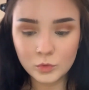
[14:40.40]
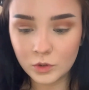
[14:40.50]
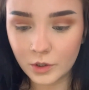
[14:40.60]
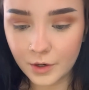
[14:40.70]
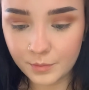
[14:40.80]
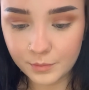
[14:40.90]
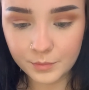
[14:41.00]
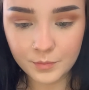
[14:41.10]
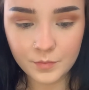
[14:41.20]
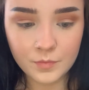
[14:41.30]
Alright,
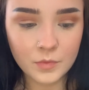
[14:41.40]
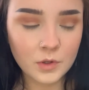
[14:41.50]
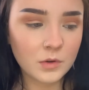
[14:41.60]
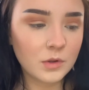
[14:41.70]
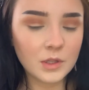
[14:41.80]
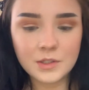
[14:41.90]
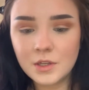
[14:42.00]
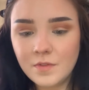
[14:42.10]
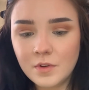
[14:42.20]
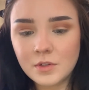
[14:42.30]
let's see
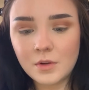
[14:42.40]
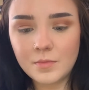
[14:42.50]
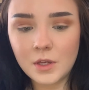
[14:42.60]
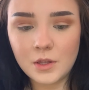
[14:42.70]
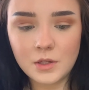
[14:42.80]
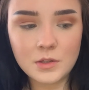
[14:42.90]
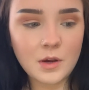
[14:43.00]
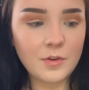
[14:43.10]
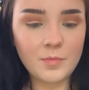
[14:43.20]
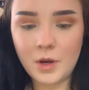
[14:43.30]
if there's something in this
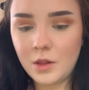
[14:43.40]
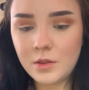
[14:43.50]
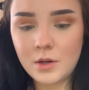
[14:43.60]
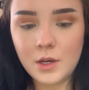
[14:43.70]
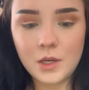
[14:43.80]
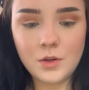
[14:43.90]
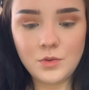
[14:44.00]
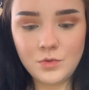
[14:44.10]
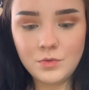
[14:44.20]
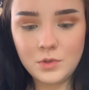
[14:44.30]
other palette that I can
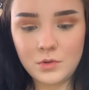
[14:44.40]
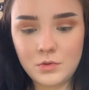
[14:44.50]
use.